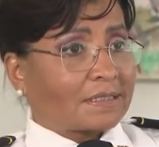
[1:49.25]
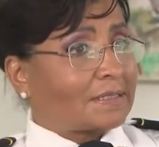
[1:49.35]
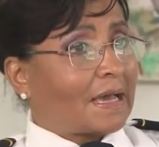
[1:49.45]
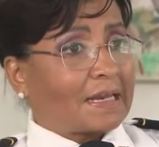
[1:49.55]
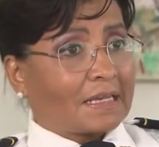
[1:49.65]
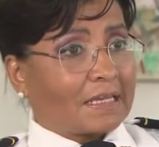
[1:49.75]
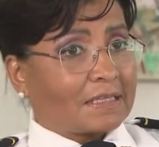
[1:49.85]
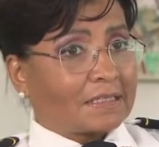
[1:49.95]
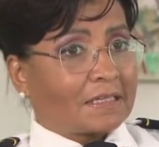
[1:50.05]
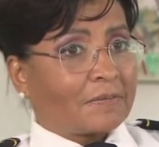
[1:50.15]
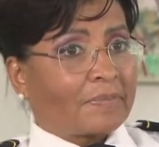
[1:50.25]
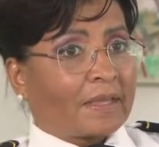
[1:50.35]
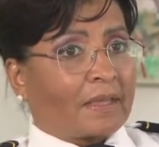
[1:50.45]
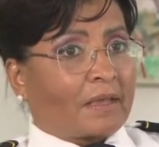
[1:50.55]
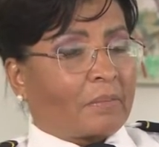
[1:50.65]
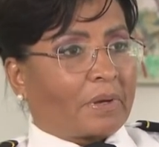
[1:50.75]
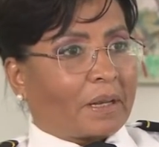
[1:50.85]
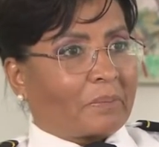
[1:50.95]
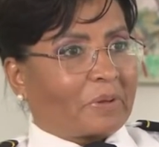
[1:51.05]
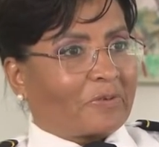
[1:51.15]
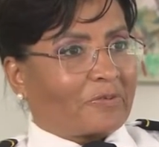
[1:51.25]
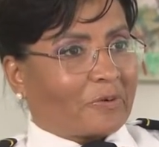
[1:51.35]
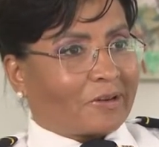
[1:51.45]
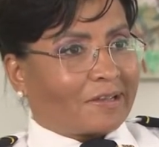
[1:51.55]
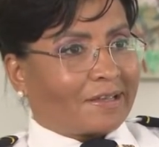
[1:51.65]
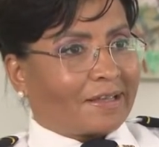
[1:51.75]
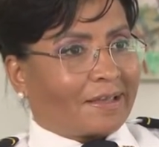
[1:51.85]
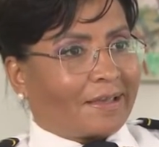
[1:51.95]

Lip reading: It's not easy, but I'm built for it,